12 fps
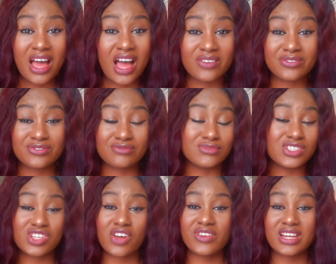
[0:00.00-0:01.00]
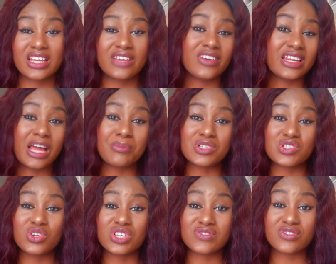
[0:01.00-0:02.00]
I've discovered that if an app is
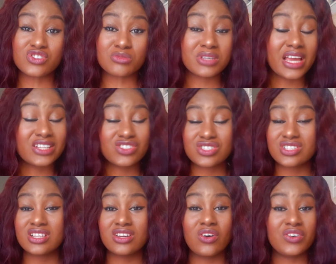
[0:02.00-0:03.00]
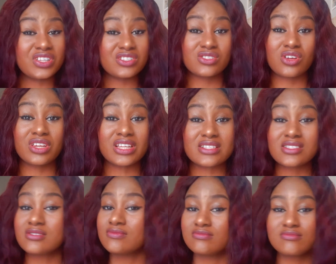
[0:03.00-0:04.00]
not useful to me, I just uninstall
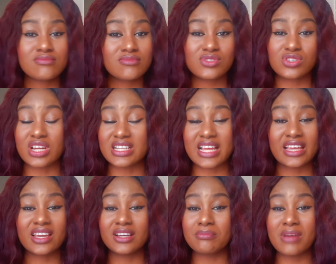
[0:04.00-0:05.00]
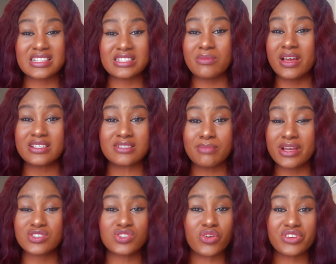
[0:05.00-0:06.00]
it so that I can maximize my
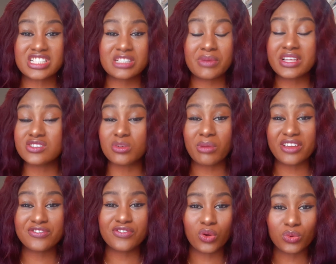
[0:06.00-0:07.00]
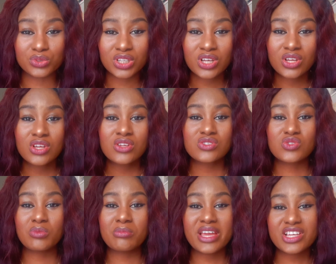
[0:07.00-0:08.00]
storage space on my phone.
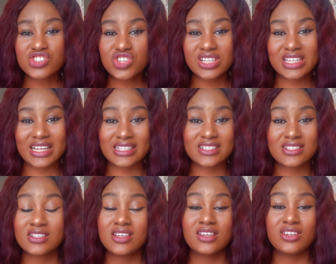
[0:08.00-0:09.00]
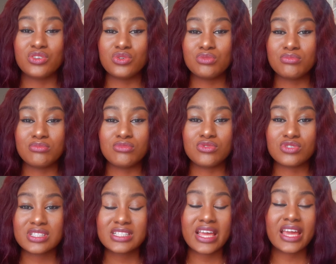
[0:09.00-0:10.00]
So make sure that you
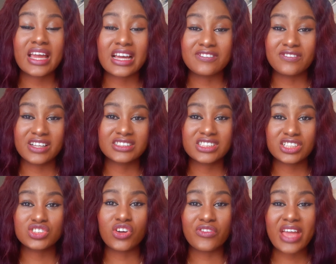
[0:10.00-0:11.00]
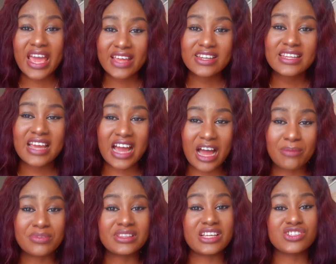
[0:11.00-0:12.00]
take advantage of any
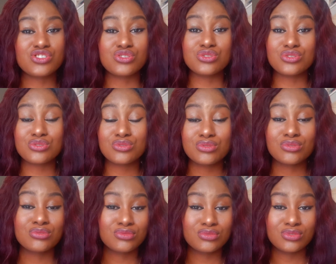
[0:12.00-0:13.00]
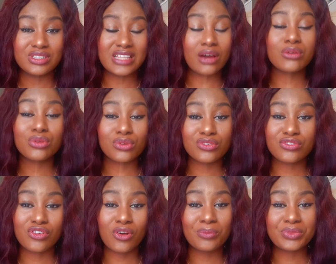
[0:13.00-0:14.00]
app that you do download
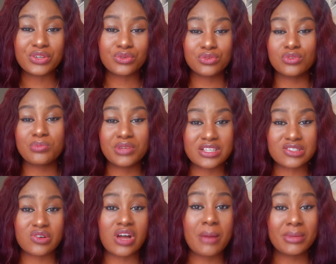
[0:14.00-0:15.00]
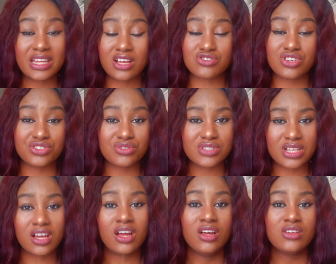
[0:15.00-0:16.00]
from the Google Play Store. I'm an Android
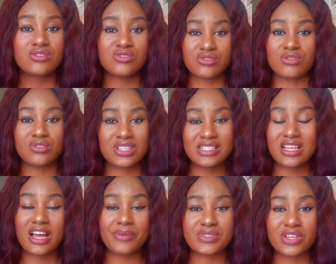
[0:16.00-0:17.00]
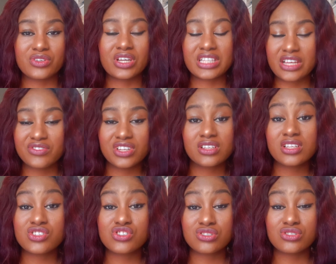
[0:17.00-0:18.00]
user, so these are apps that you can
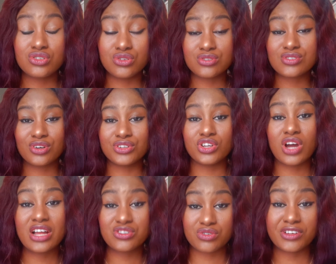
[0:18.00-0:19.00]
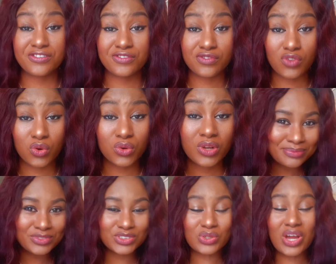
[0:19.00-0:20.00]
definitely use on your Android phone.
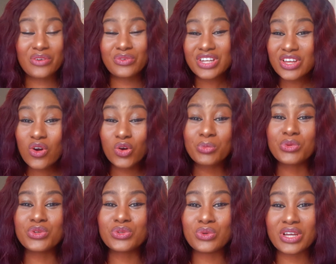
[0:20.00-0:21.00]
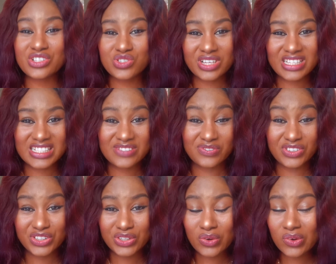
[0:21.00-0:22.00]
So I really hope you do enjoy this
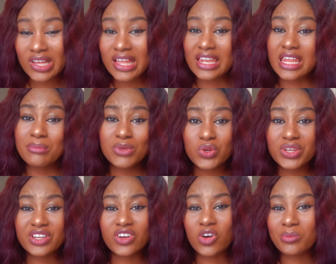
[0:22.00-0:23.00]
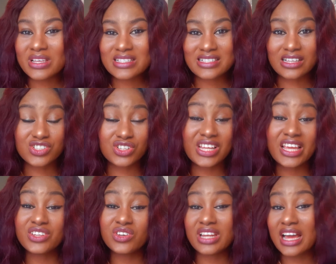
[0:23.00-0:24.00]
video. Let me know in the comment section
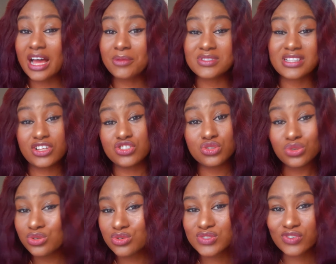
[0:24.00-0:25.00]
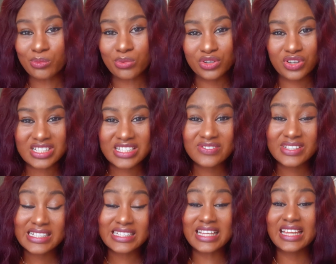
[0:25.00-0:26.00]
any other apps that you use for
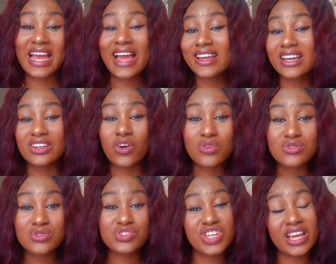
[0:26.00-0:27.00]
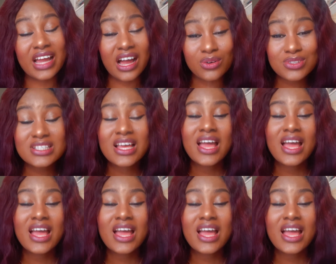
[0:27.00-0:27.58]
productivity that I can also check out.